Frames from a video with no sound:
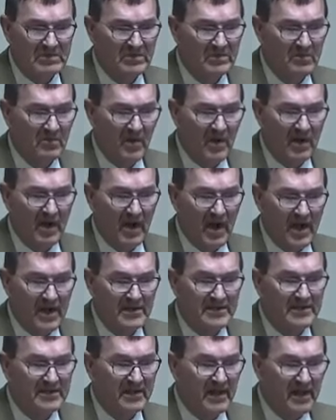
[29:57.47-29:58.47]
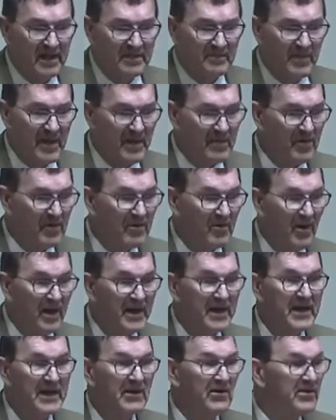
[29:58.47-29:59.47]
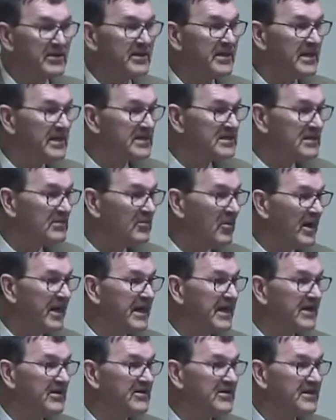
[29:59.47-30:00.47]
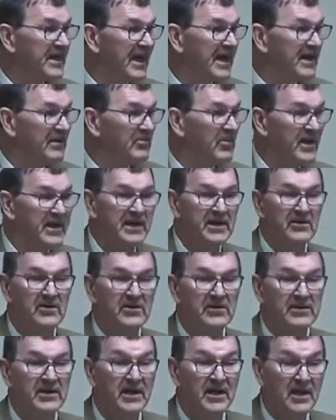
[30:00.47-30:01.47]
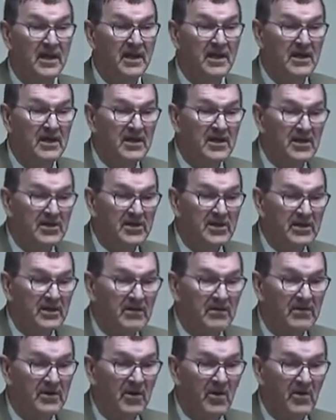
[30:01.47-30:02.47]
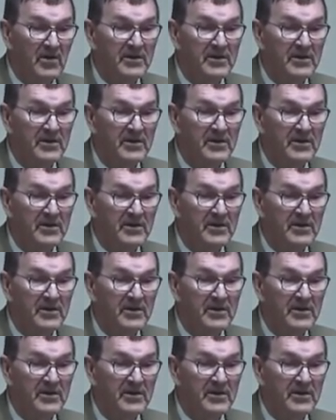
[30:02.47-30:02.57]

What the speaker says: what God has done. People are waiting on this and waiting on that, waiting on you know, going to